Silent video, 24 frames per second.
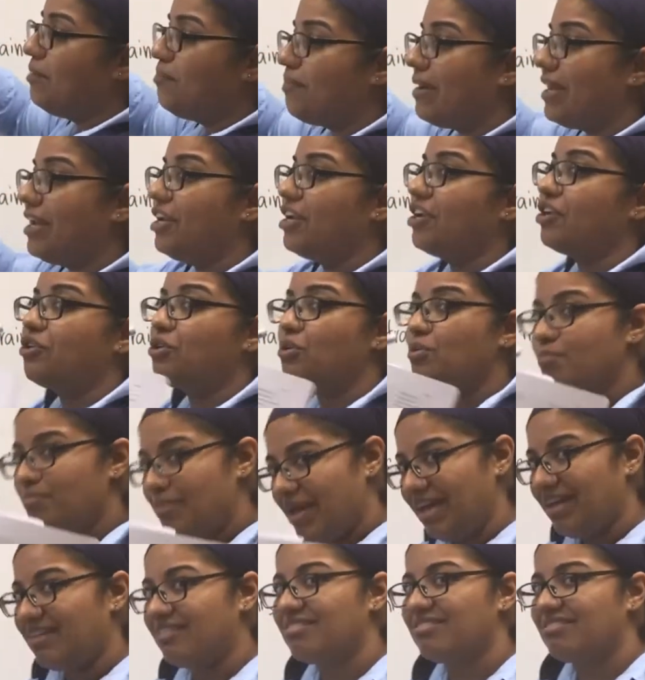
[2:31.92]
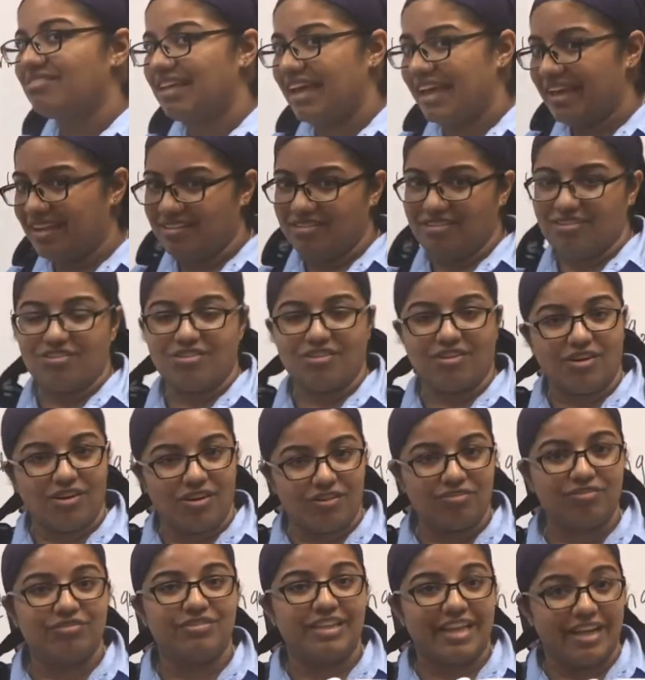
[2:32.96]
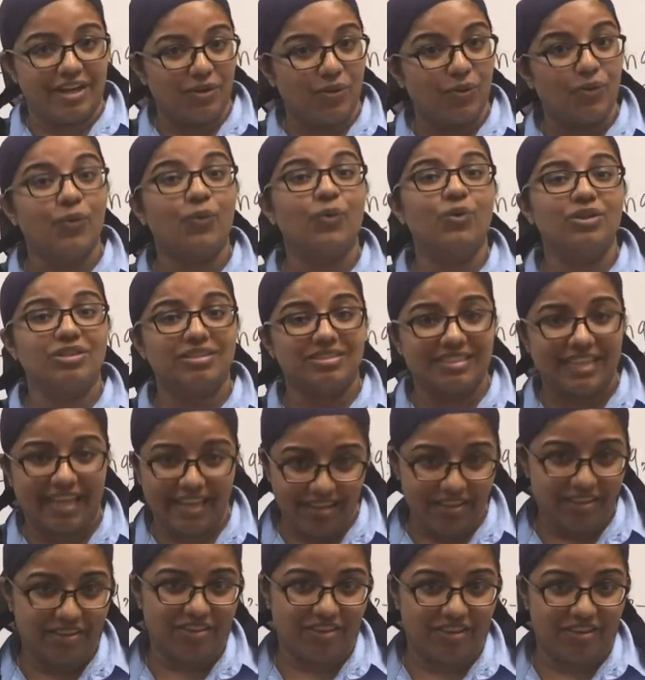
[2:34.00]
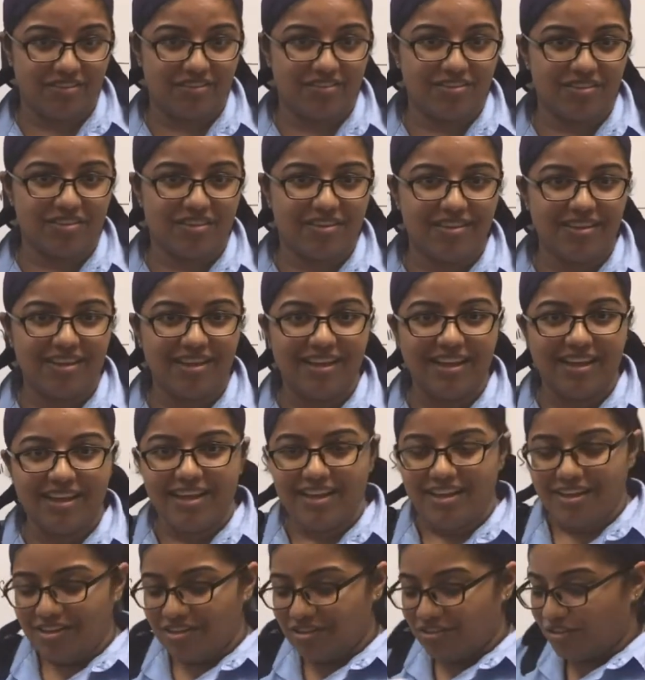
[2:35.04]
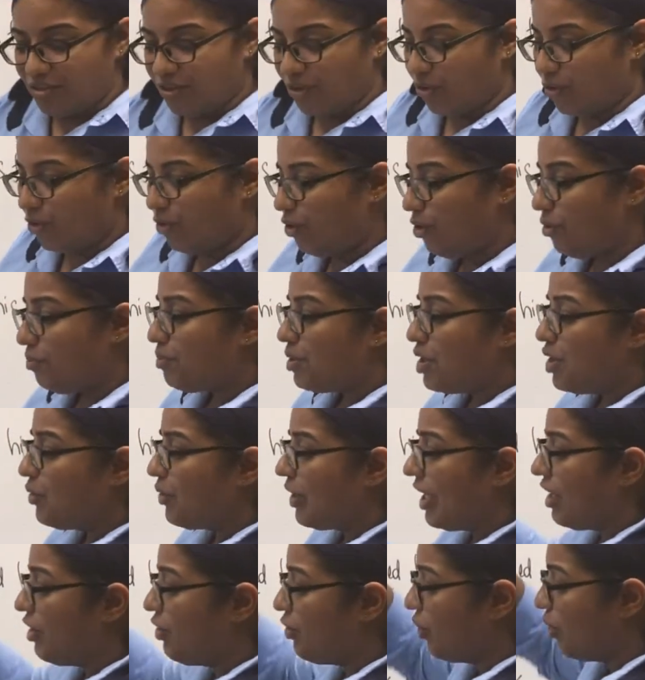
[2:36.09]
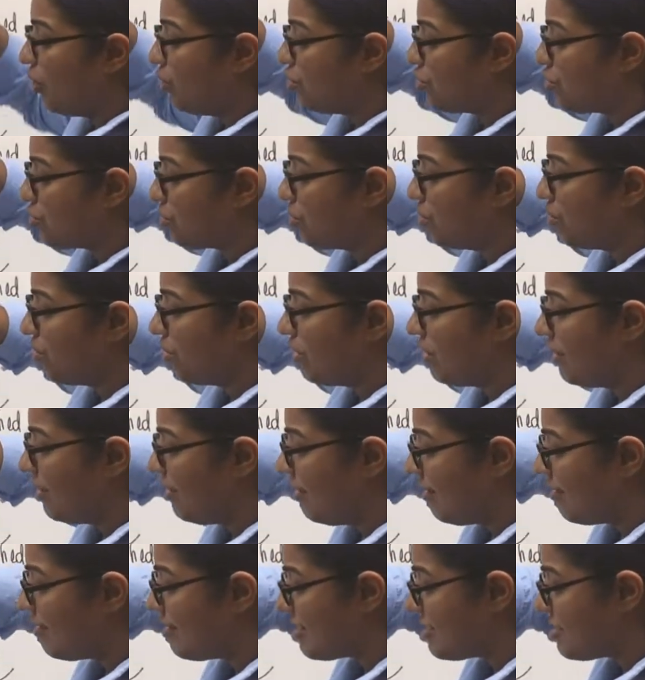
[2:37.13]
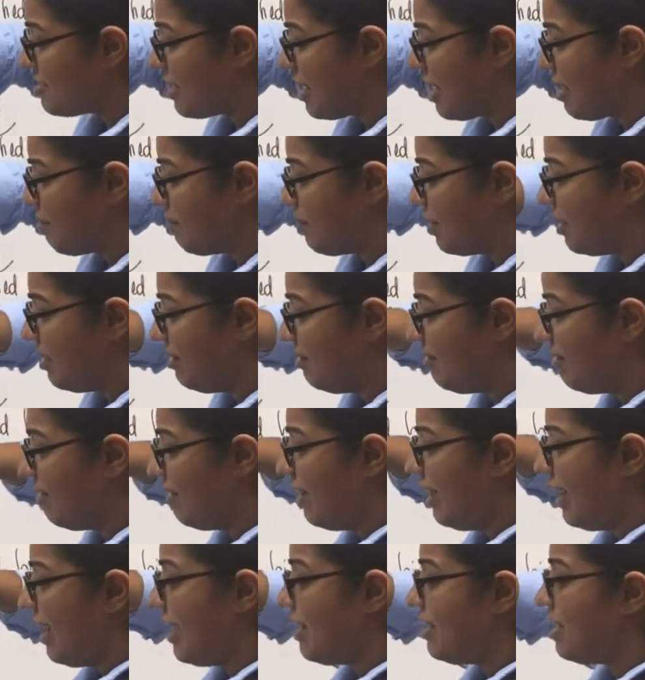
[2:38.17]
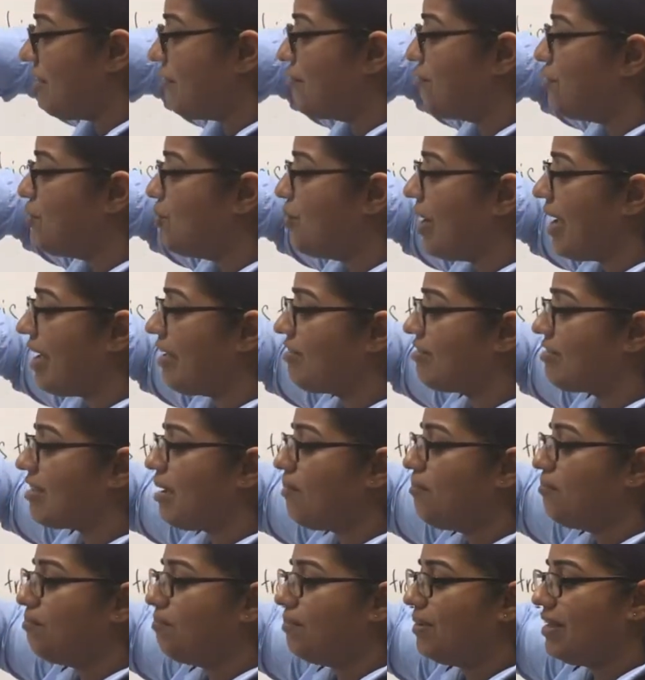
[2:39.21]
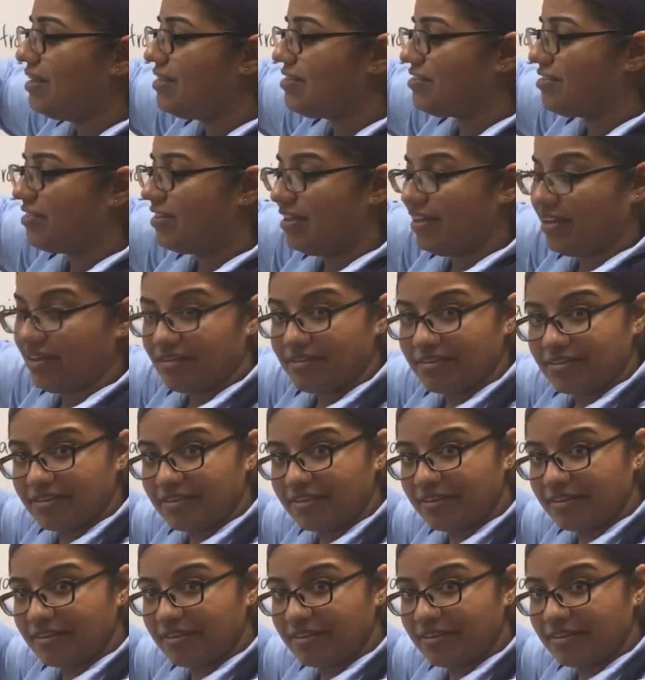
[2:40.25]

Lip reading: dependent to make sense of that whole sentence. So hope you can go through the table, and there are few examples here.